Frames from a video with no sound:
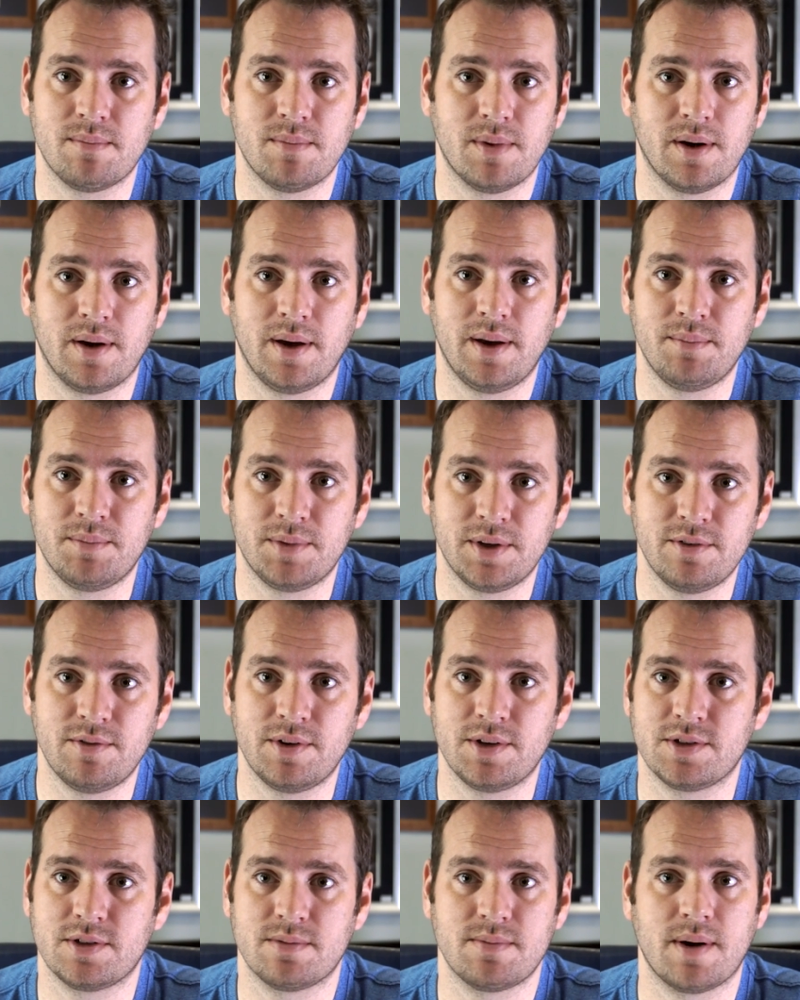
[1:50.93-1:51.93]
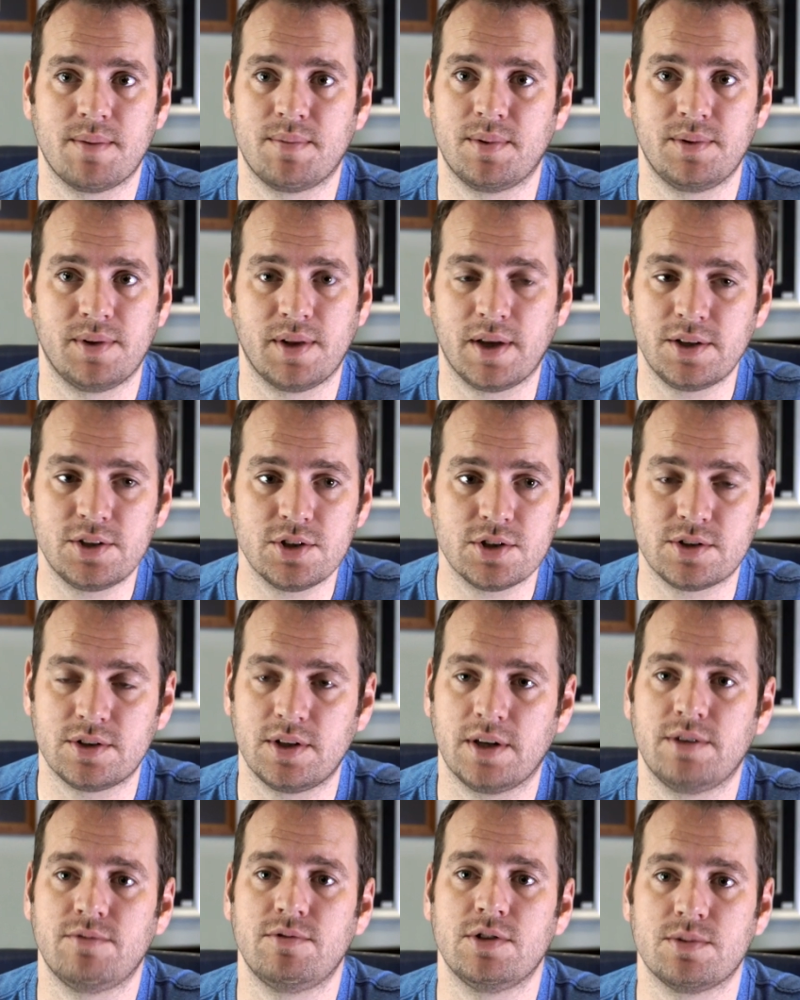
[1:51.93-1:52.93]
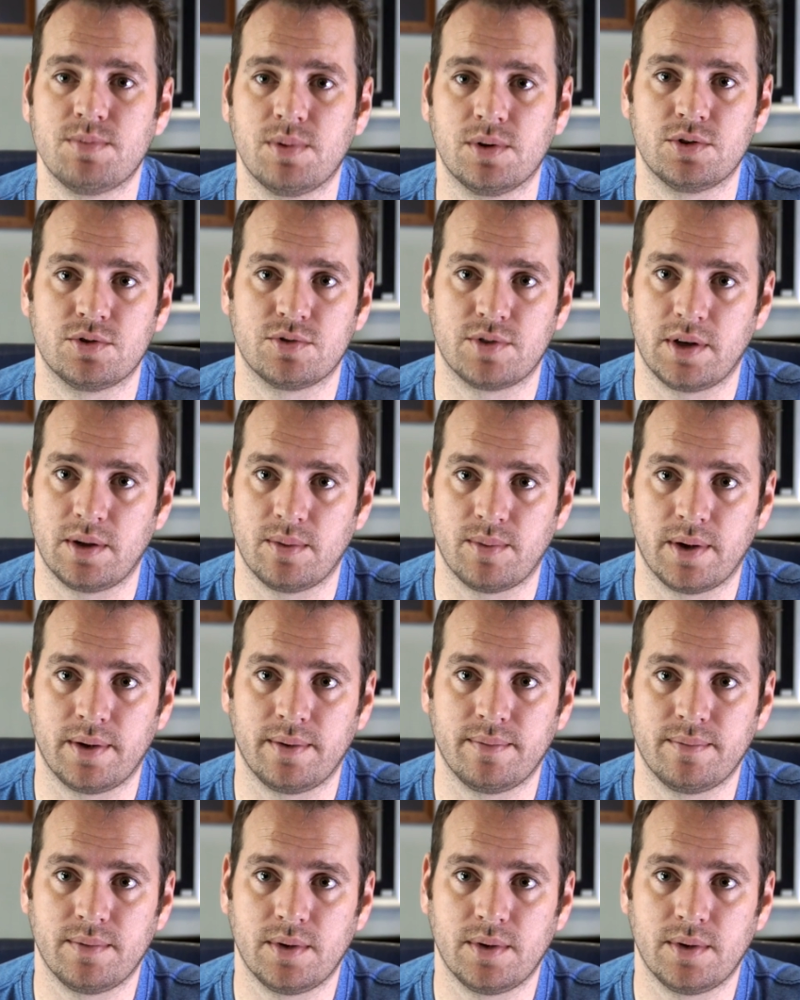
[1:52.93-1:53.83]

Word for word: My MD rings them up, and they just they respond straight away.